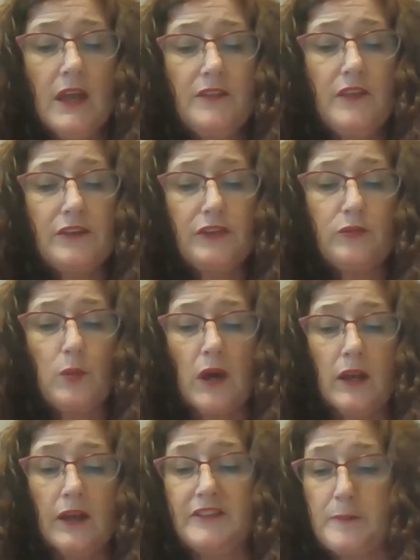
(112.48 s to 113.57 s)
This is
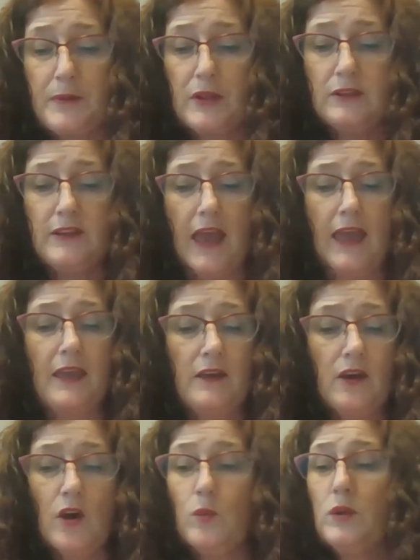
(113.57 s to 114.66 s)
what a typical day
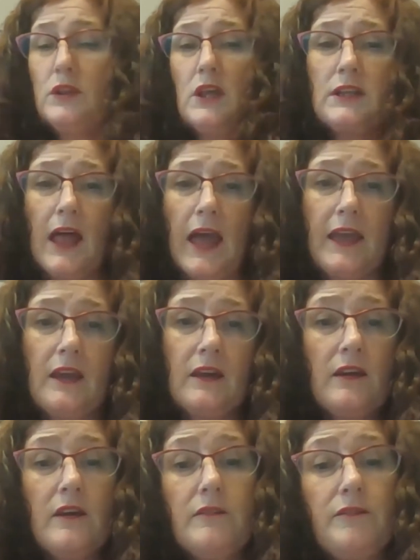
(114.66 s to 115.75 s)
will look like
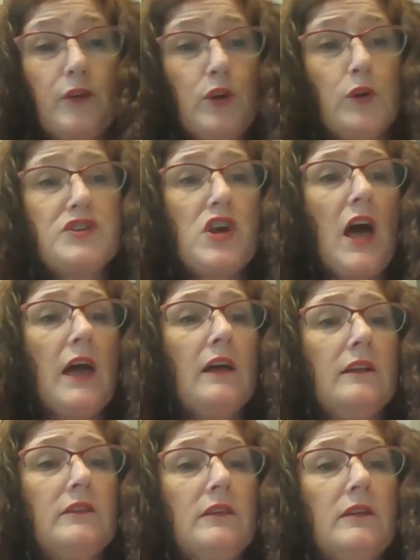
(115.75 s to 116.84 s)
for your child.